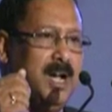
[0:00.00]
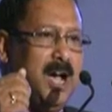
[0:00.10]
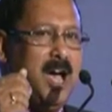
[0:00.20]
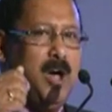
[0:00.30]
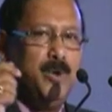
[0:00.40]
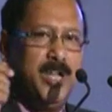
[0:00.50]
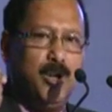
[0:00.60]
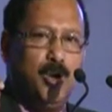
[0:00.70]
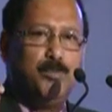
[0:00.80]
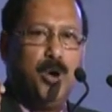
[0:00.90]
how a
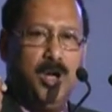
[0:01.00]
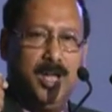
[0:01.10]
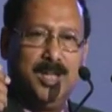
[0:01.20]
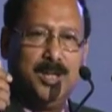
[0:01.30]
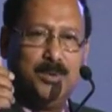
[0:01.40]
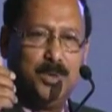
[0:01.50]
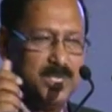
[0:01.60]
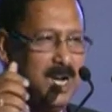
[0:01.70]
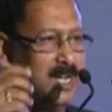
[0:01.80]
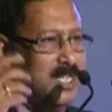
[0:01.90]
young boy who
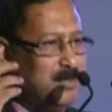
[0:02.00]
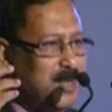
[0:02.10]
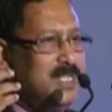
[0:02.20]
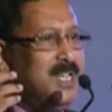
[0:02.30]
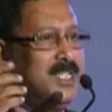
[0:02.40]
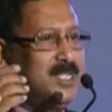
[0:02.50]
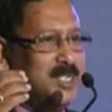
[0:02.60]
starts his business,